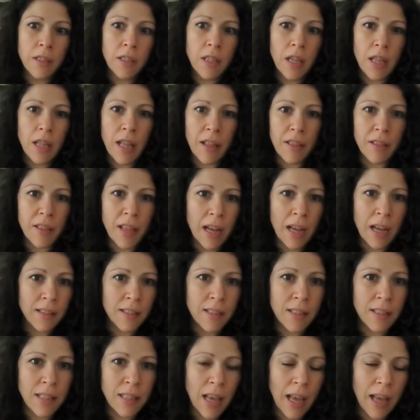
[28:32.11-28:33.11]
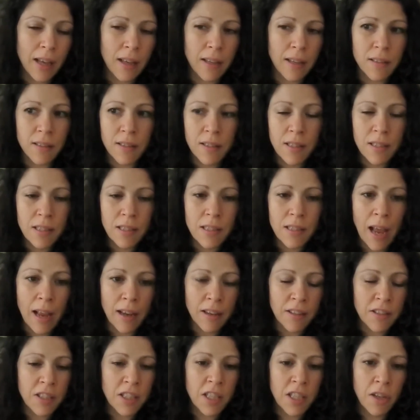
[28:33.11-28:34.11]
that sits
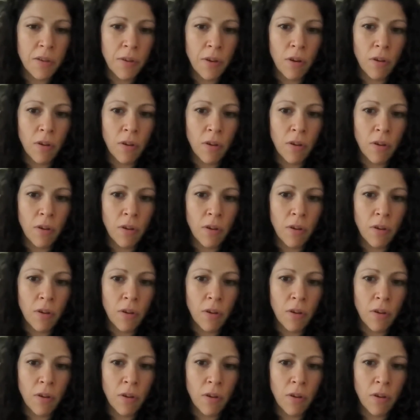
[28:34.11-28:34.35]
next to